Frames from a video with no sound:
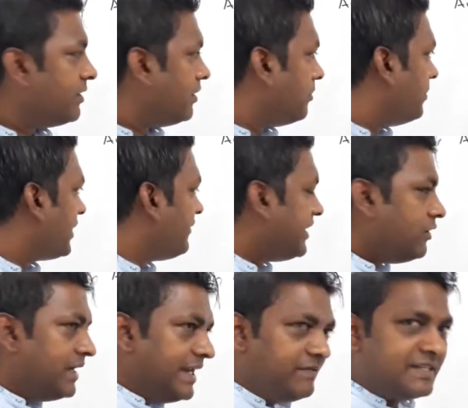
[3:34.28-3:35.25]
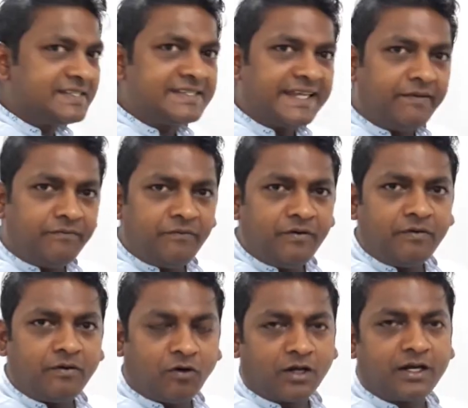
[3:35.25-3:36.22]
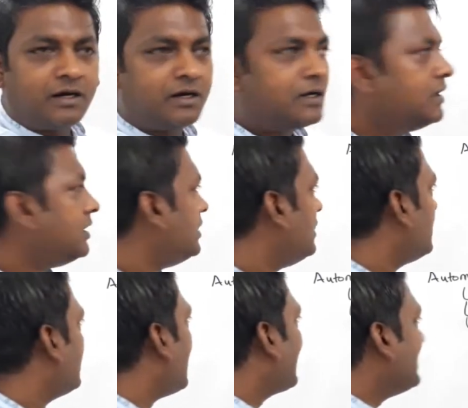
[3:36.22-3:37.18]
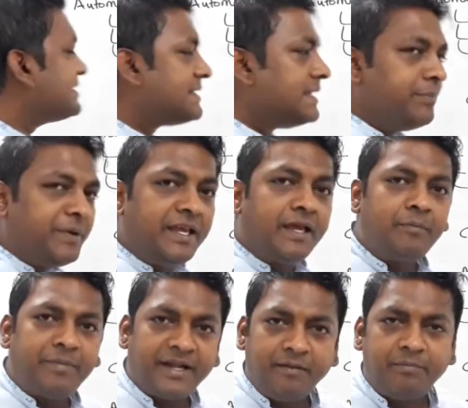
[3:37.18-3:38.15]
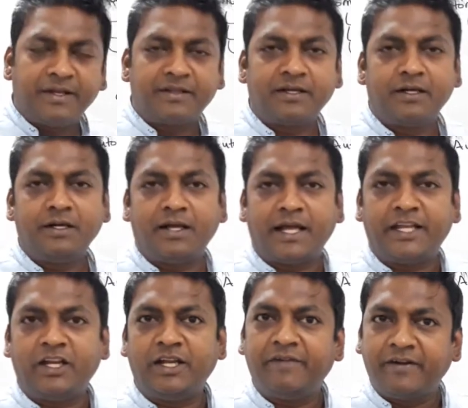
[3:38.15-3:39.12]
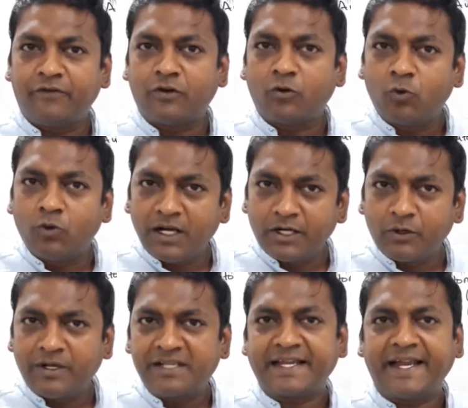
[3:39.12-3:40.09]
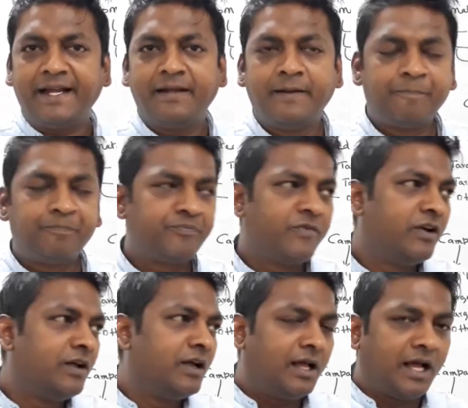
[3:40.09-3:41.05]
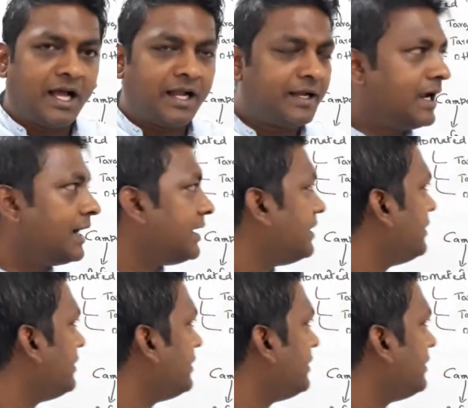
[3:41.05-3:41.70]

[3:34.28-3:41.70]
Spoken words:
But when you leave the same on a target CPA bid method and you leave it for Google to decide, and